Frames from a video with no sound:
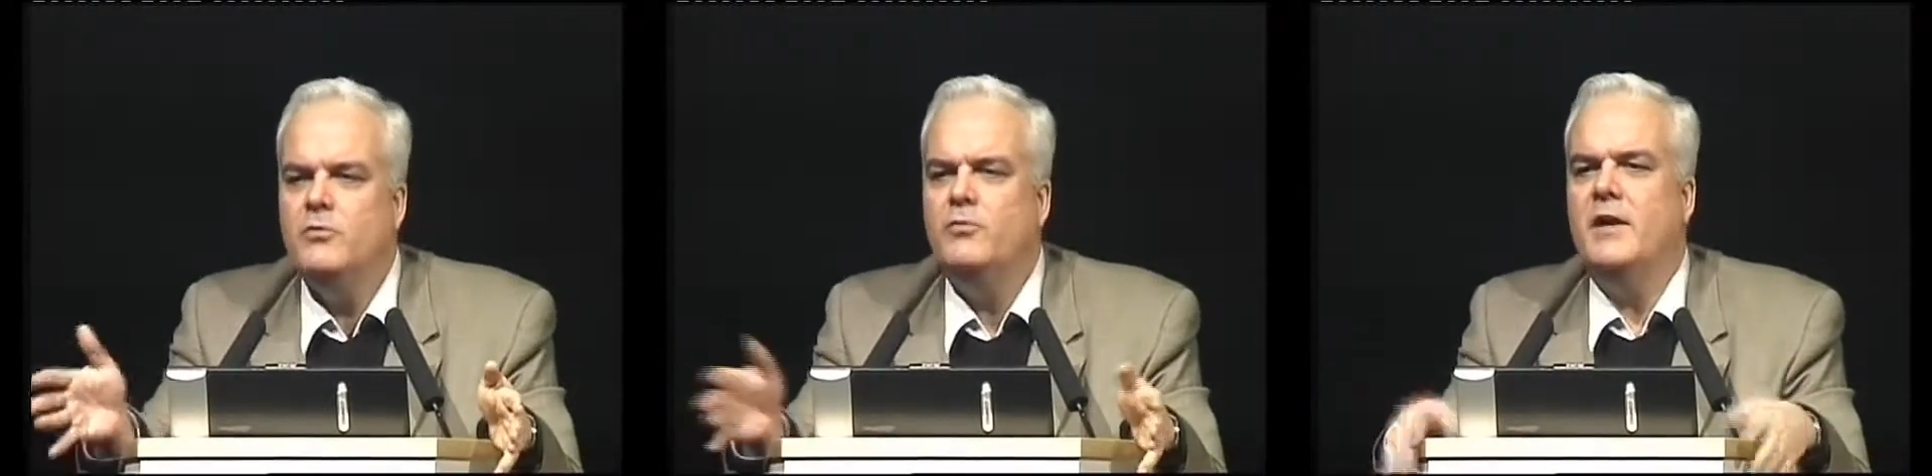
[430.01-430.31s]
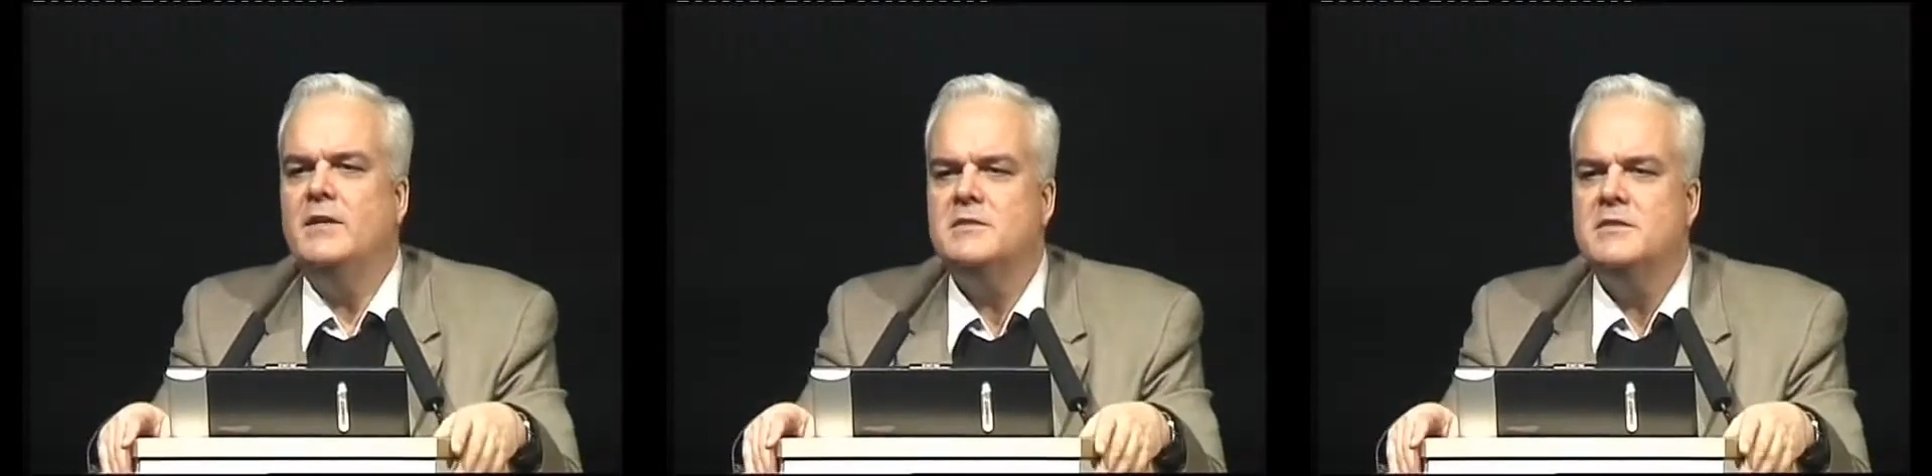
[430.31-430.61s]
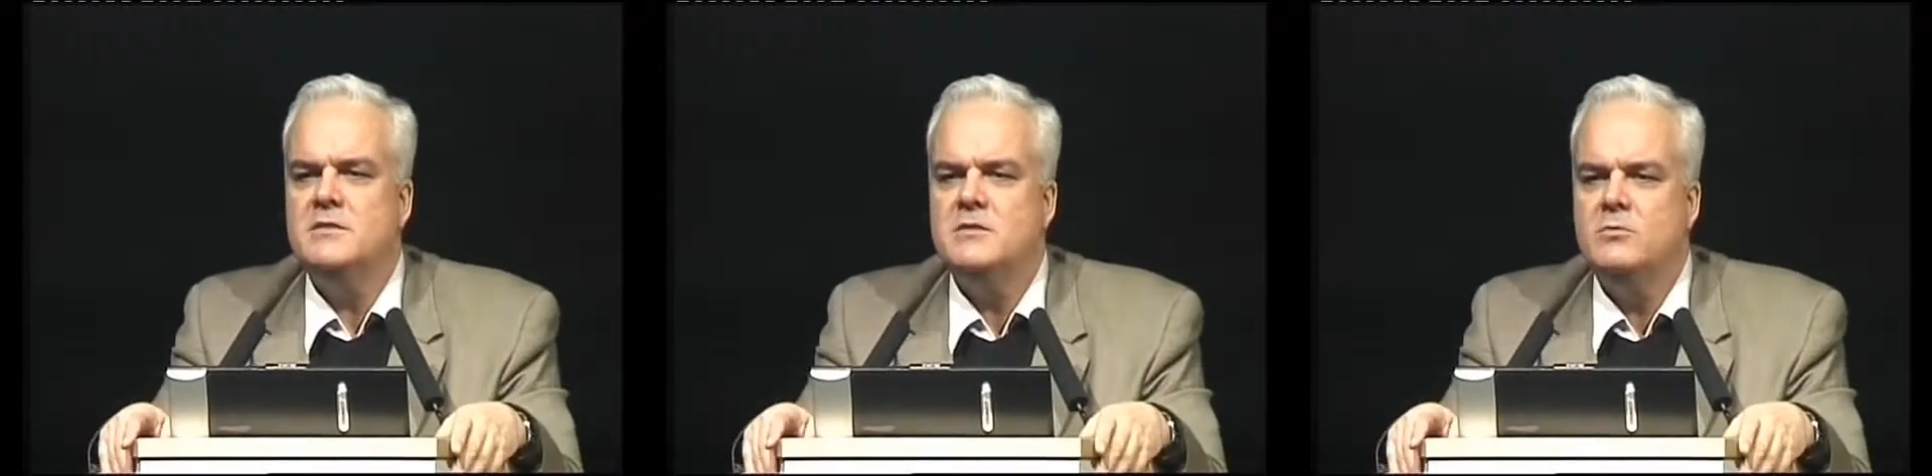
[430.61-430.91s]
who finds
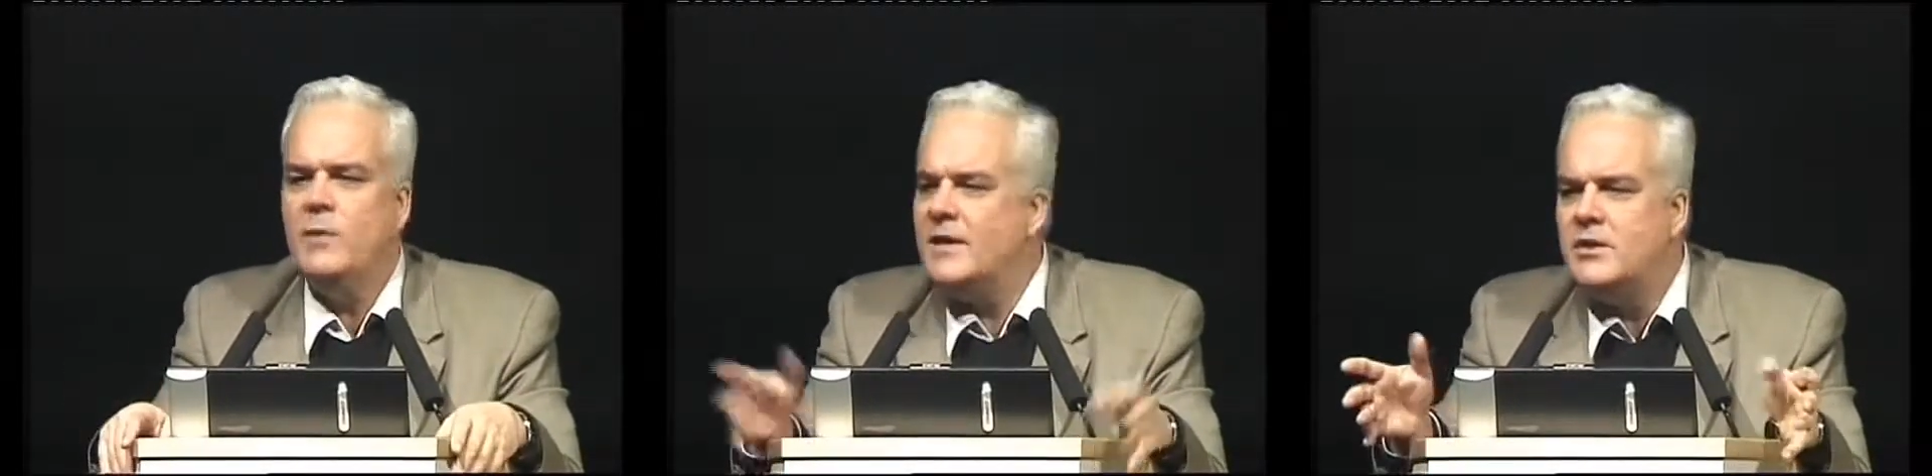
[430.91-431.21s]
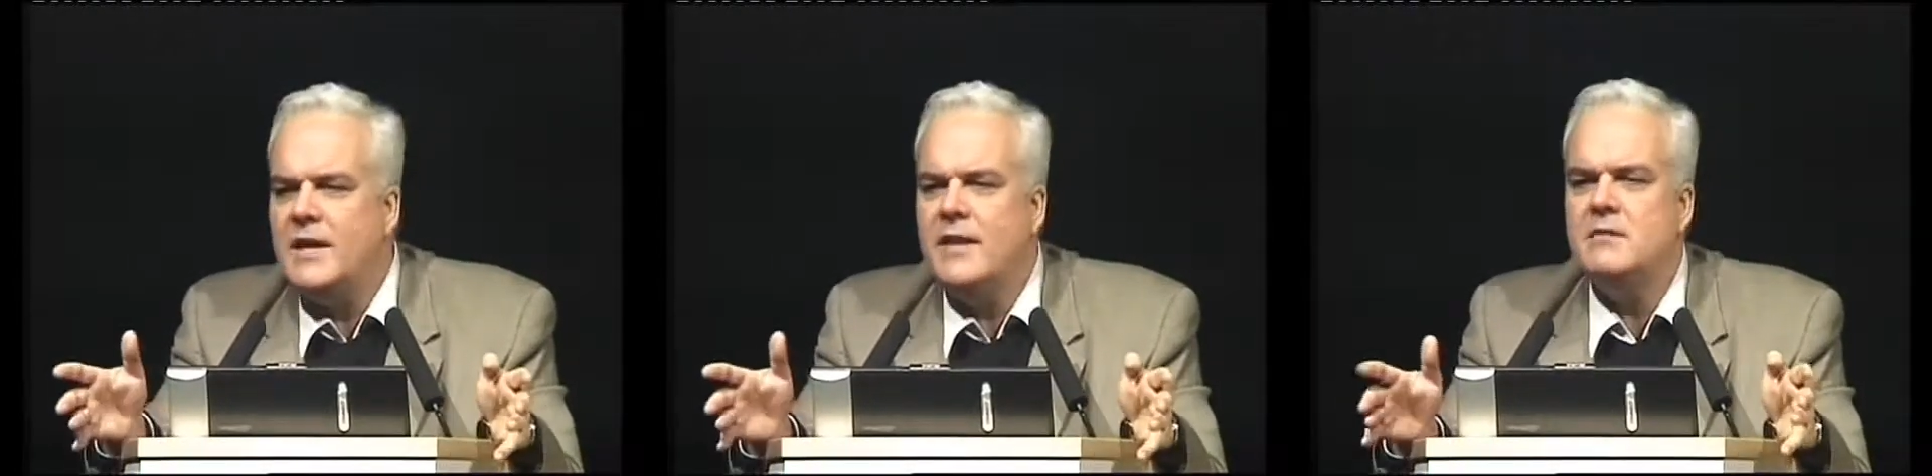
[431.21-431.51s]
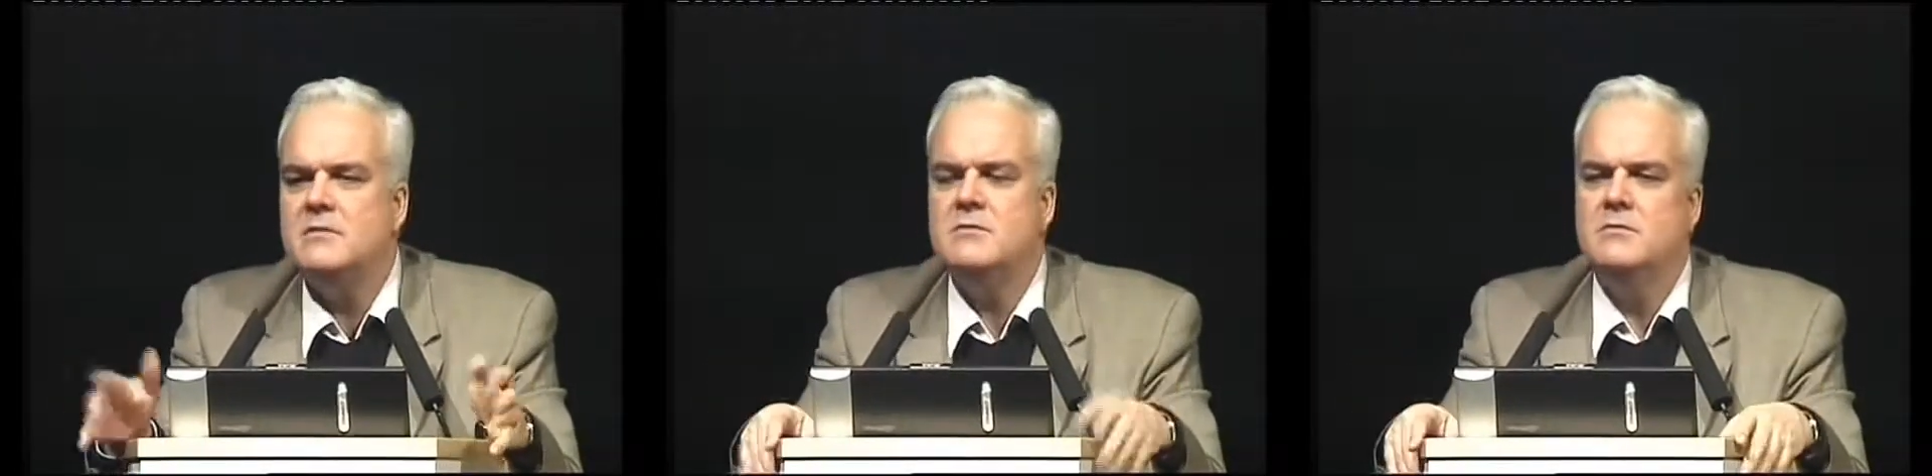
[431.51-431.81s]
this? Why not
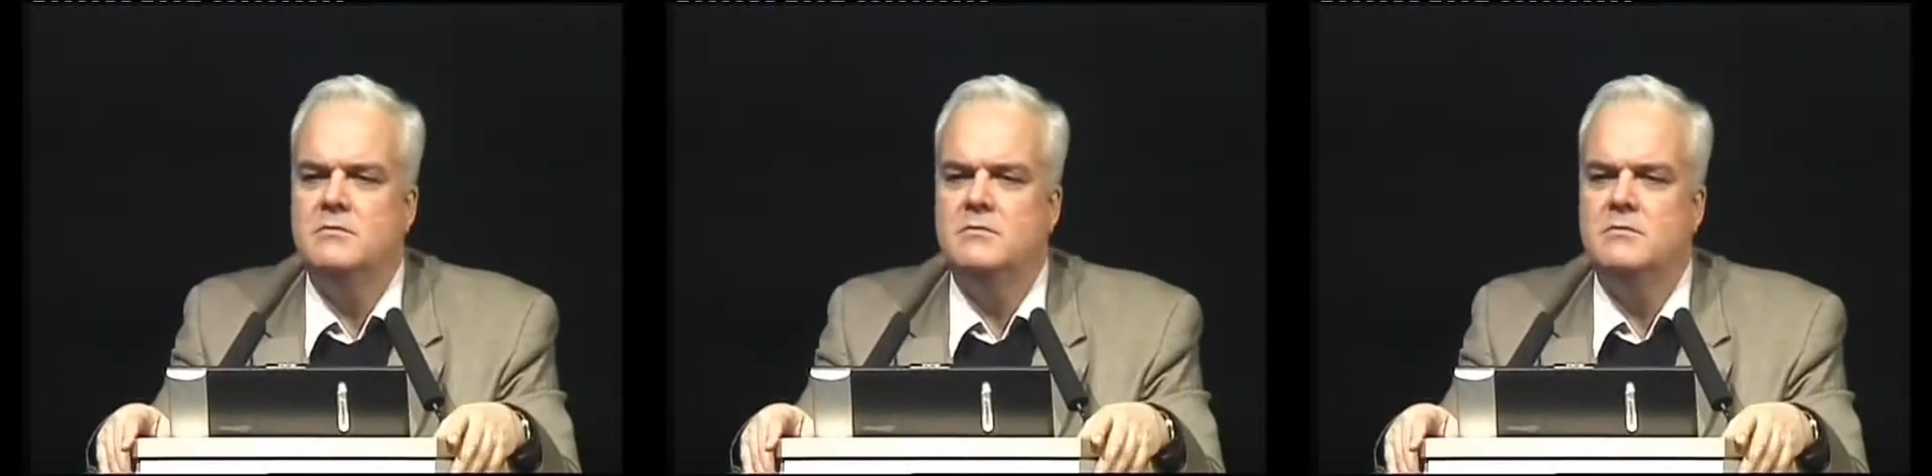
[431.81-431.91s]
others?